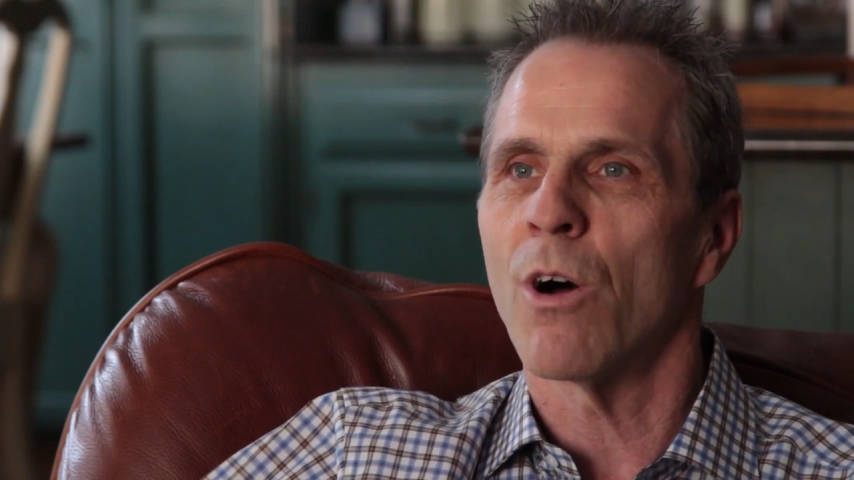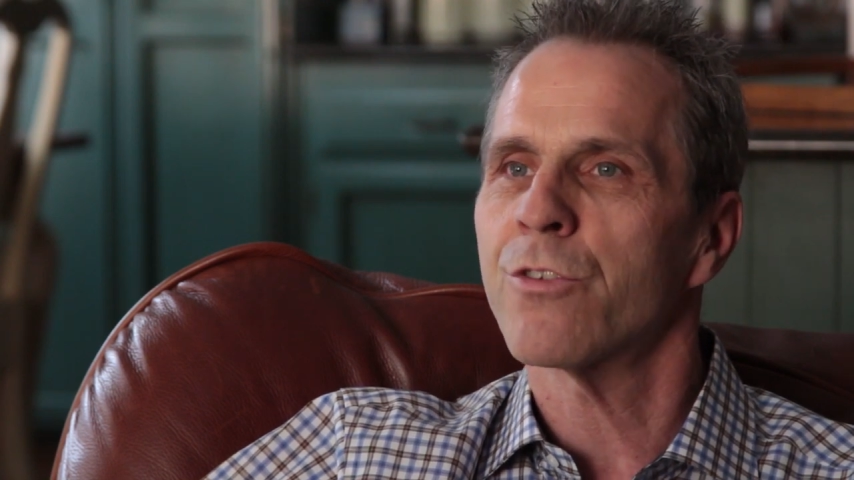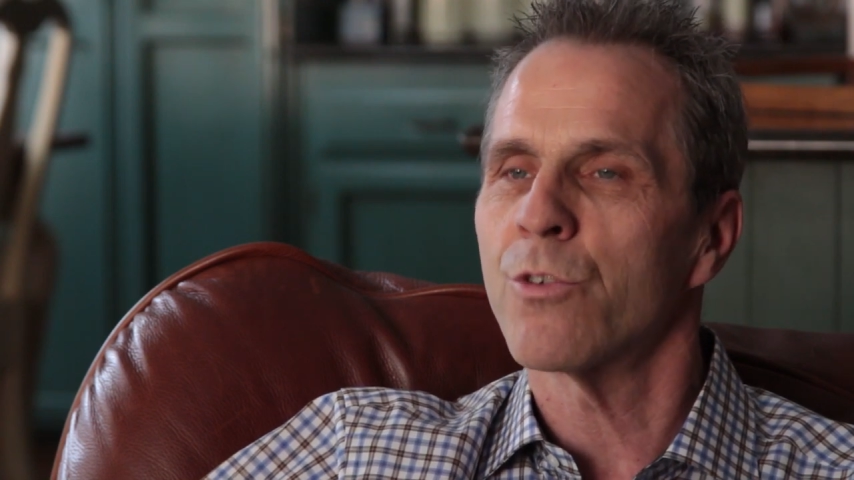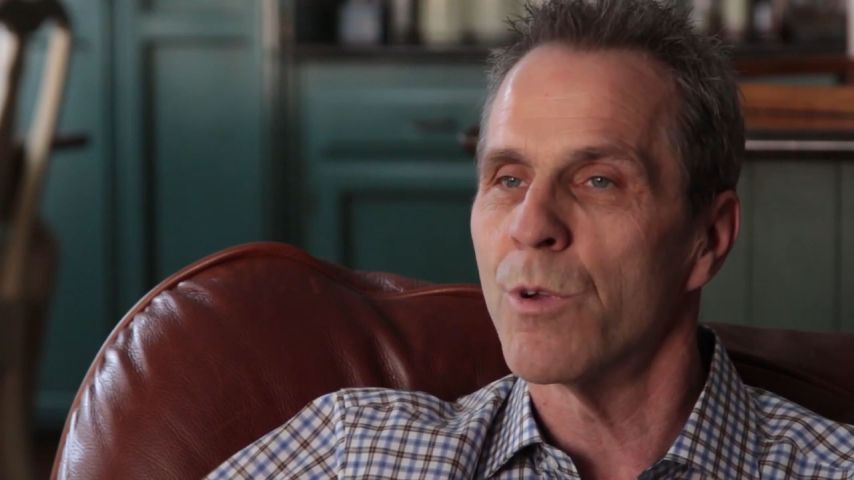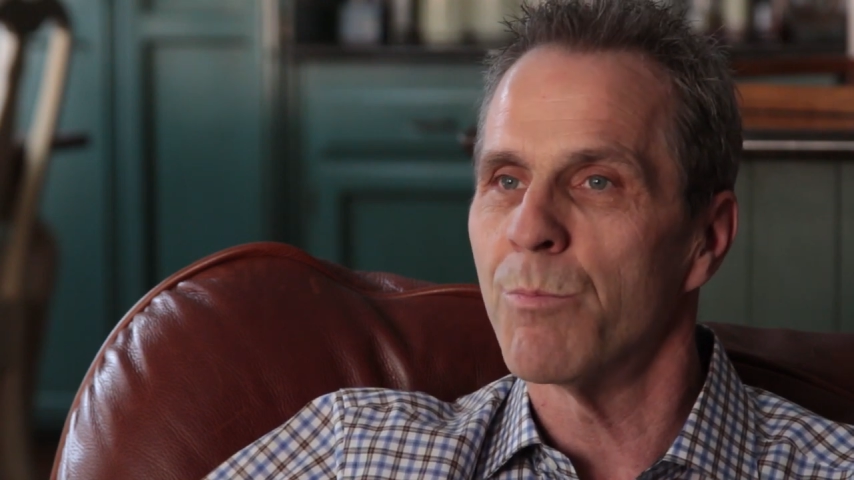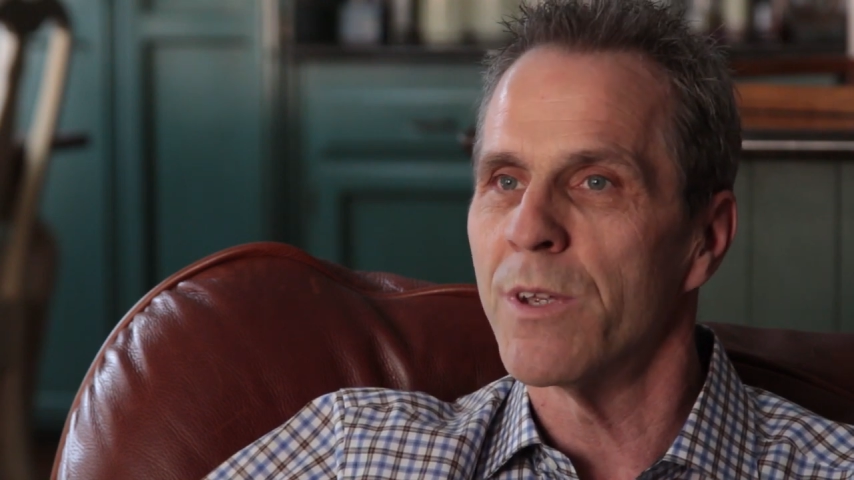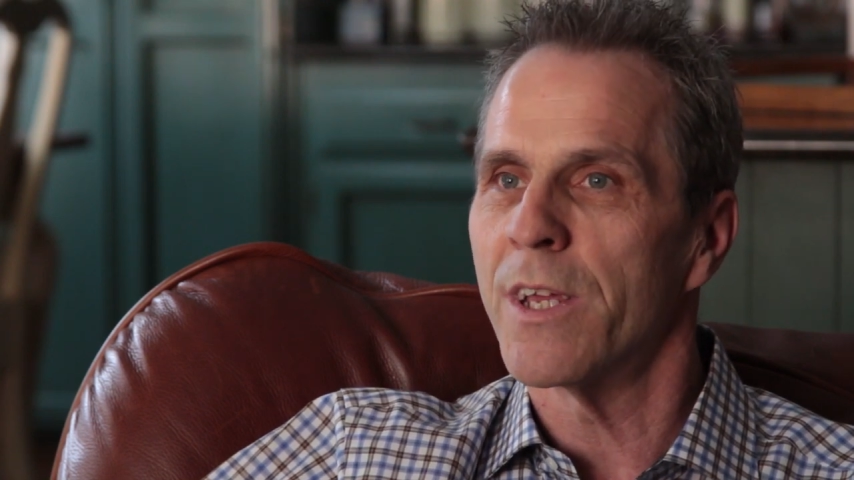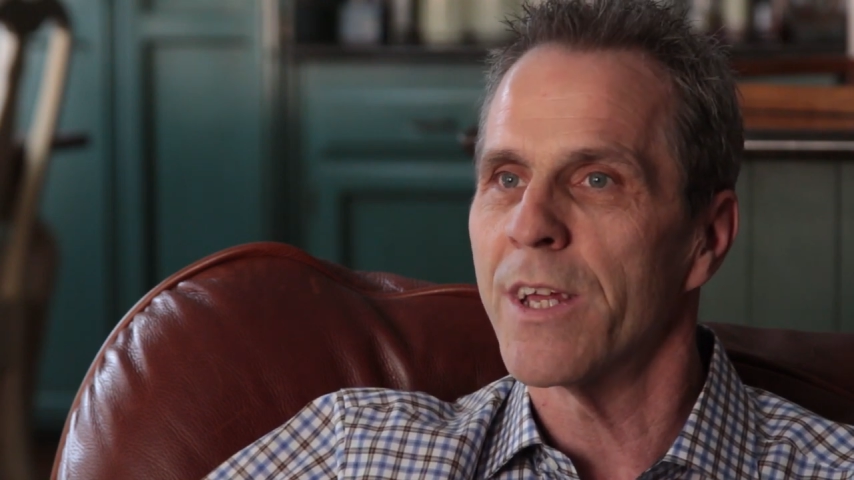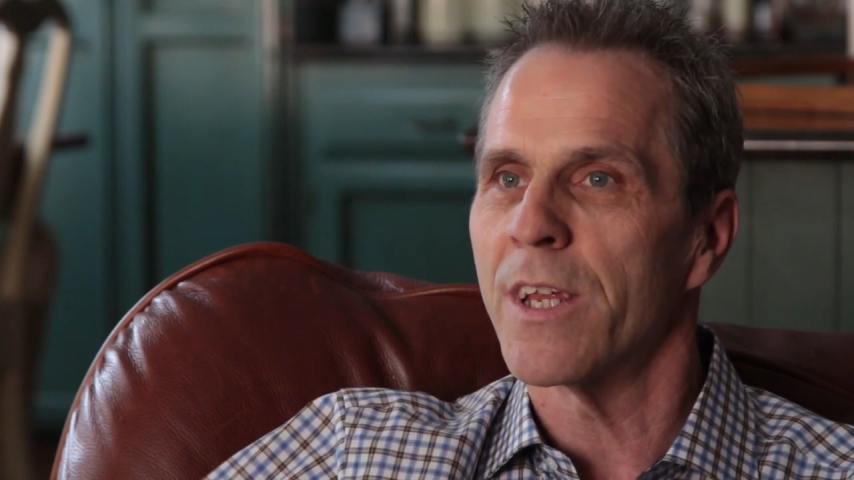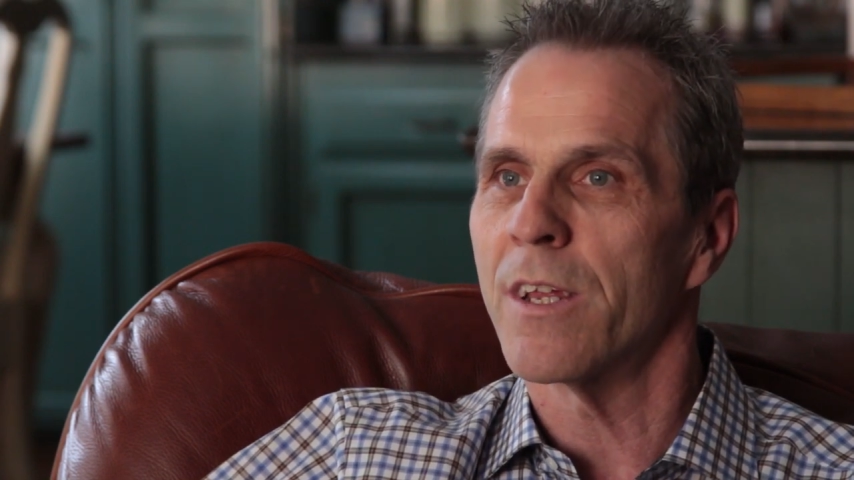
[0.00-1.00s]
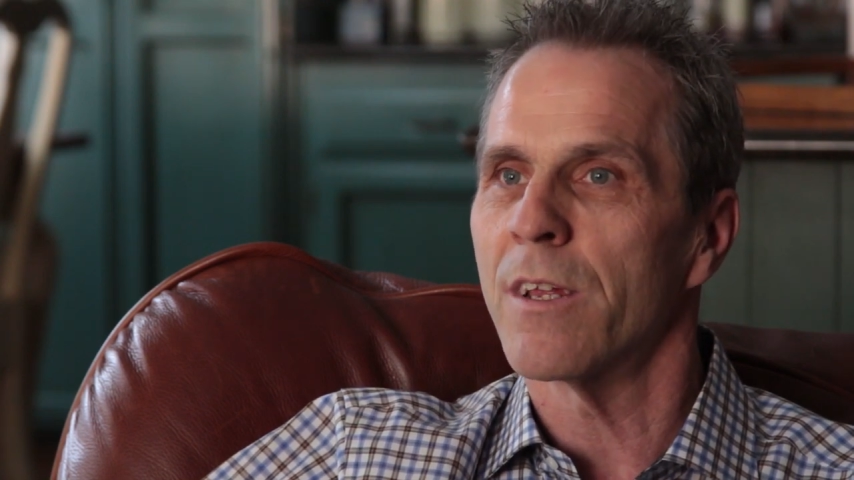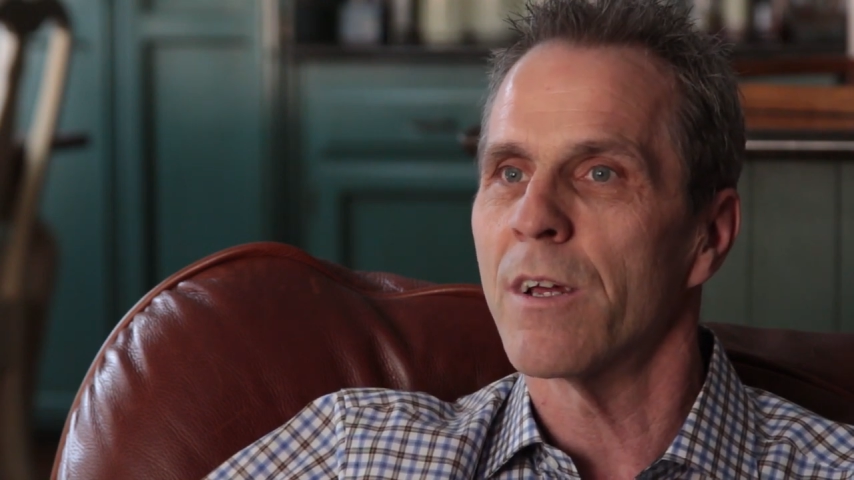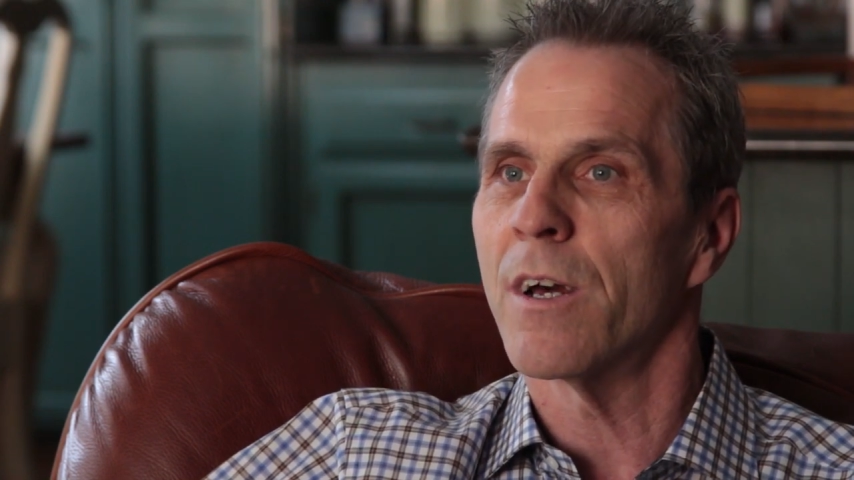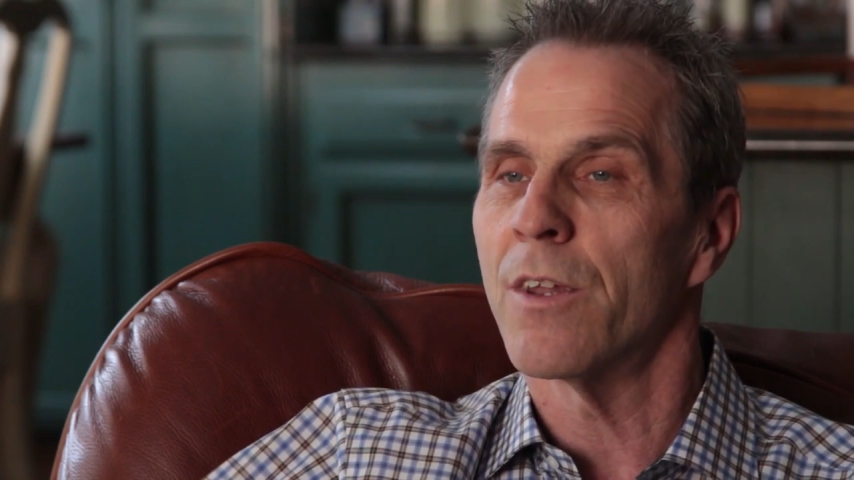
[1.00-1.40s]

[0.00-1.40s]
also would be getting